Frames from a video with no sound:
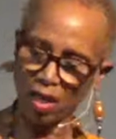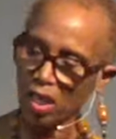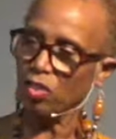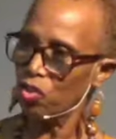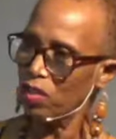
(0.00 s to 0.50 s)

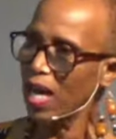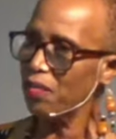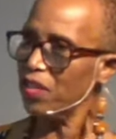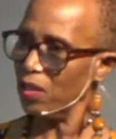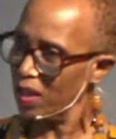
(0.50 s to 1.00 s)
cultures
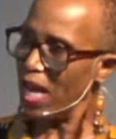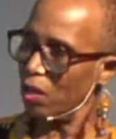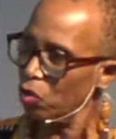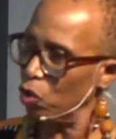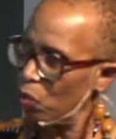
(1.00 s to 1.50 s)
out there that
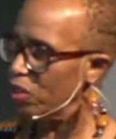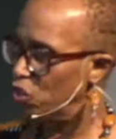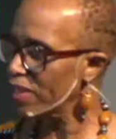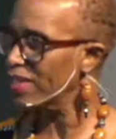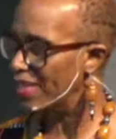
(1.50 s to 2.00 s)
are doing
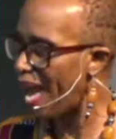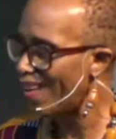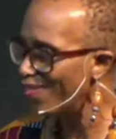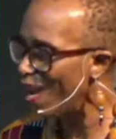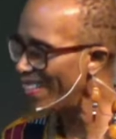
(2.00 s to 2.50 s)
just
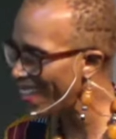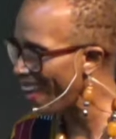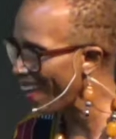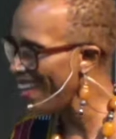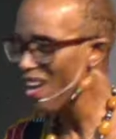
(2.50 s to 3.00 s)
that right
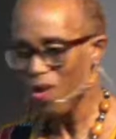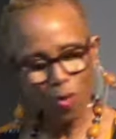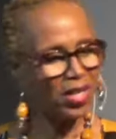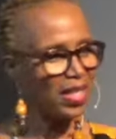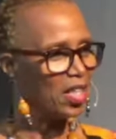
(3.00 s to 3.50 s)
now,
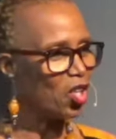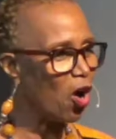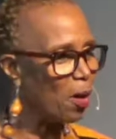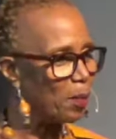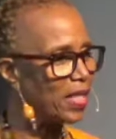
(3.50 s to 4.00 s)
working in
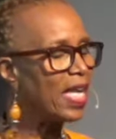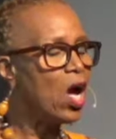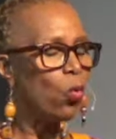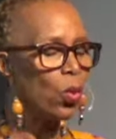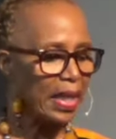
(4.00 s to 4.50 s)
harmony.
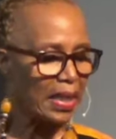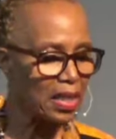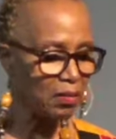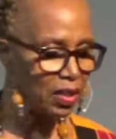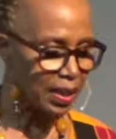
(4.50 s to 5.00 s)
When I
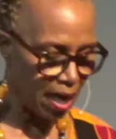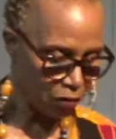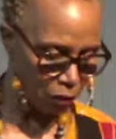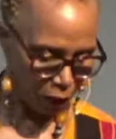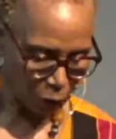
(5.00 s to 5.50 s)
lived in
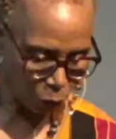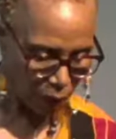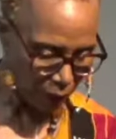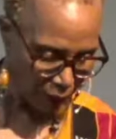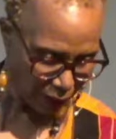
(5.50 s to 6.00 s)
Africa,
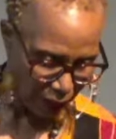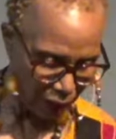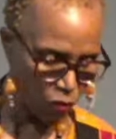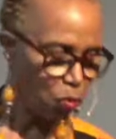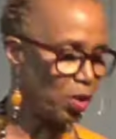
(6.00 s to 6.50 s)
one of the
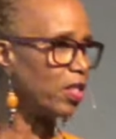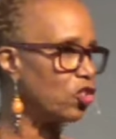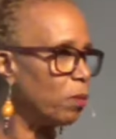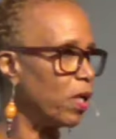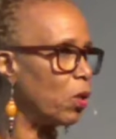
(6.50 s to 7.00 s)
things Brother
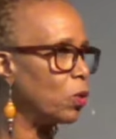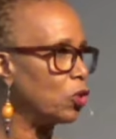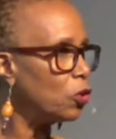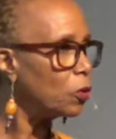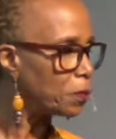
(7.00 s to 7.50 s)
Ishmael
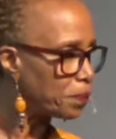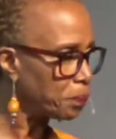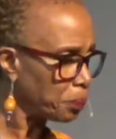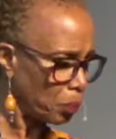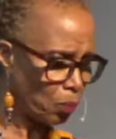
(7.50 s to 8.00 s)
would do
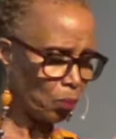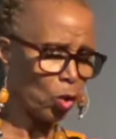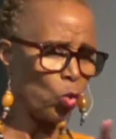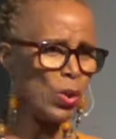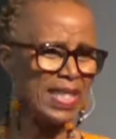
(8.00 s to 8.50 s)

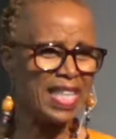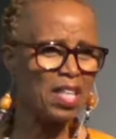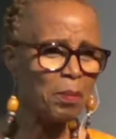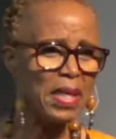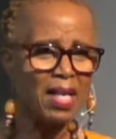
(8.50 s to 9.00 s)
would
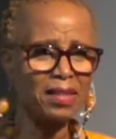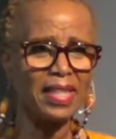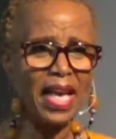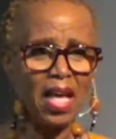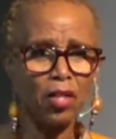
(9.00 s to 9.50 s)
send me out to
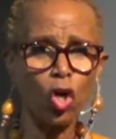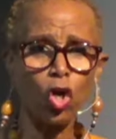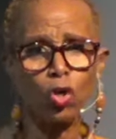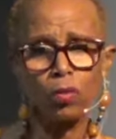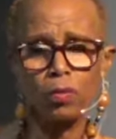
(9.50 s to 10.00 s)
gather
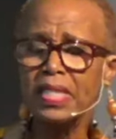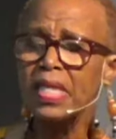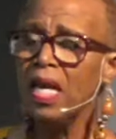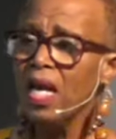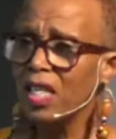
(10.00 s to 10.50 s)
herbs,
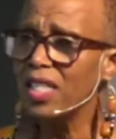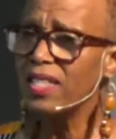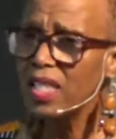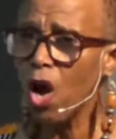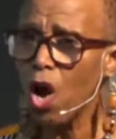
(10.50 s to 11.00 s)
because
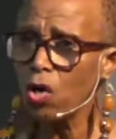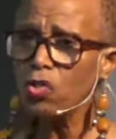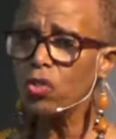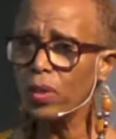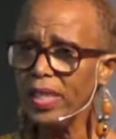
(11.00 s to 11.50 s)
he
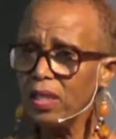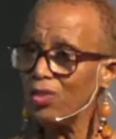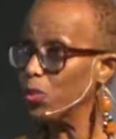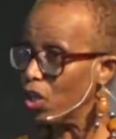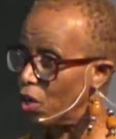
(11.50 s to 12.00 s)
also healed
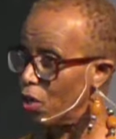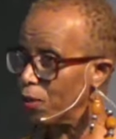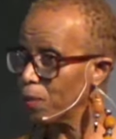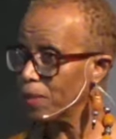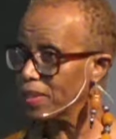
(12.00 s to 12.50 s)
with
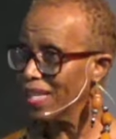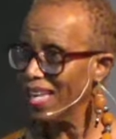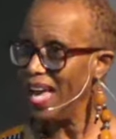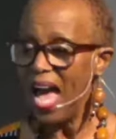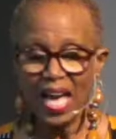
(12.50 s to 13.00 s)
herbs.
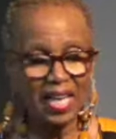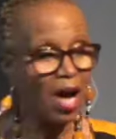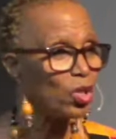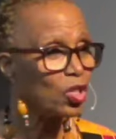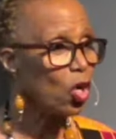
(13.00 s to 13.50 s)
And I
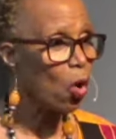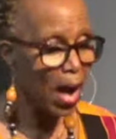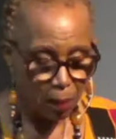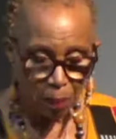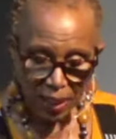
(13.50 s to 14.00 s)
would go
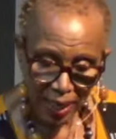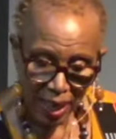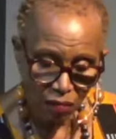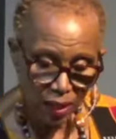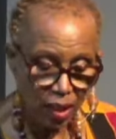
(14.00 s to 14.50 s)
out, but I'd
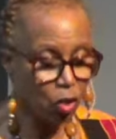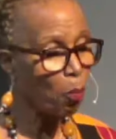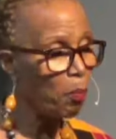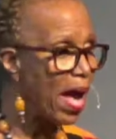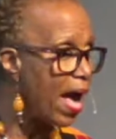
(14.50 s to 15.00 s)
have a little
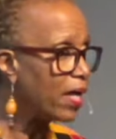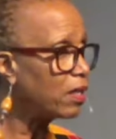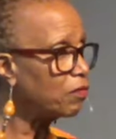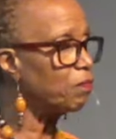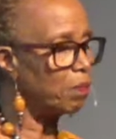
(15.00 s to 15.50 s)
bag
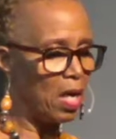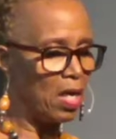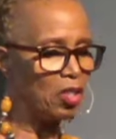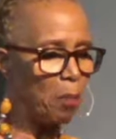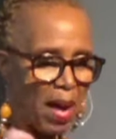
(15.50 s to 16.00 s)
of
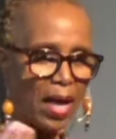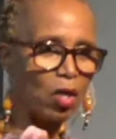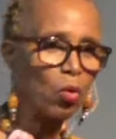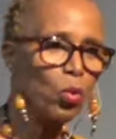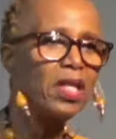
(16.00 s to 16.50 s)

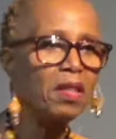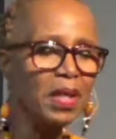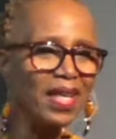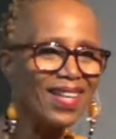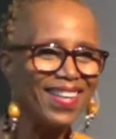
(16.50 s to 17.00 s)
tobacco with
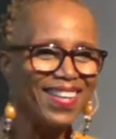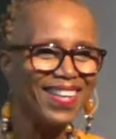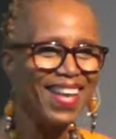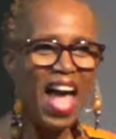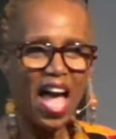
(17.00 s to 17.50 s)
me.
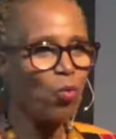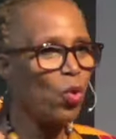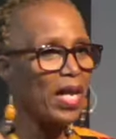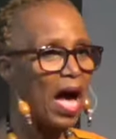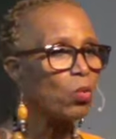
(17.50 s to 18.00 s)
And
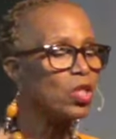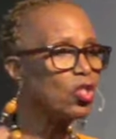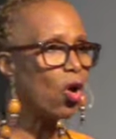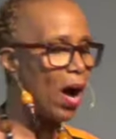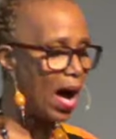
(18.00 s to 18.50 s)
when I would
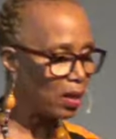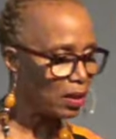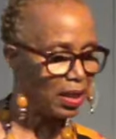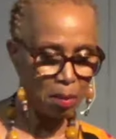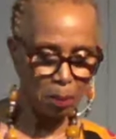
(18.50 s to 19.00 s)
go out
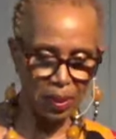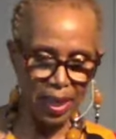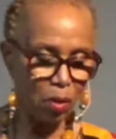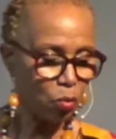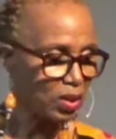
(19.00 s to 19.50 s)
and the
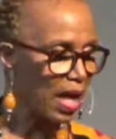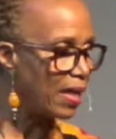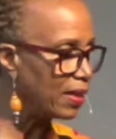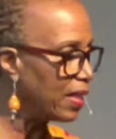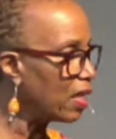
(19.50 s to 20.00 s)
plant was
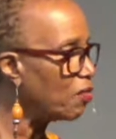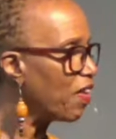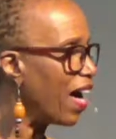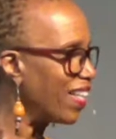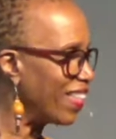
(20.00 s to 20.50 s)

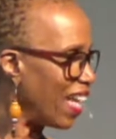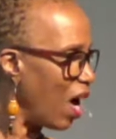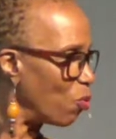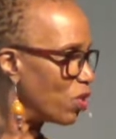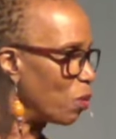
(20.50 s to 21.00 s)
identified that I
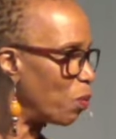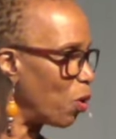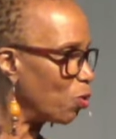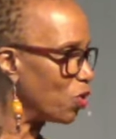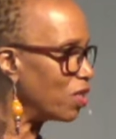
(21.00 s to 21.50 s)
was
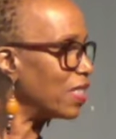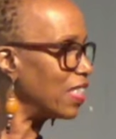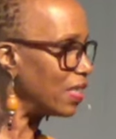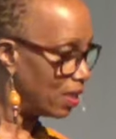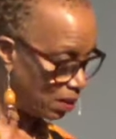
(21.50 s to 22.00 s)

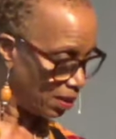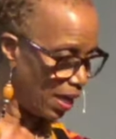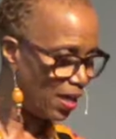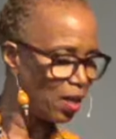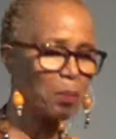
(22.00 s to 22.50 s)
supposed to
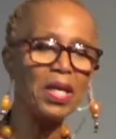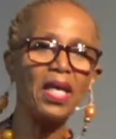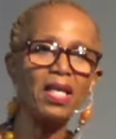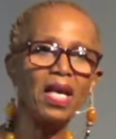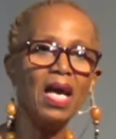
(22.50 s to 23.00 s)
take,
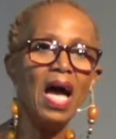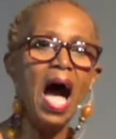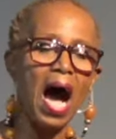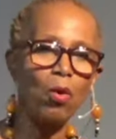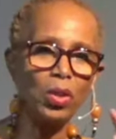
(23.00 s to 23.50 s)
pick,
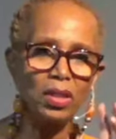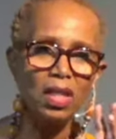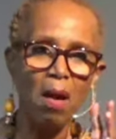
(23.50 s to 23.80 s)
I would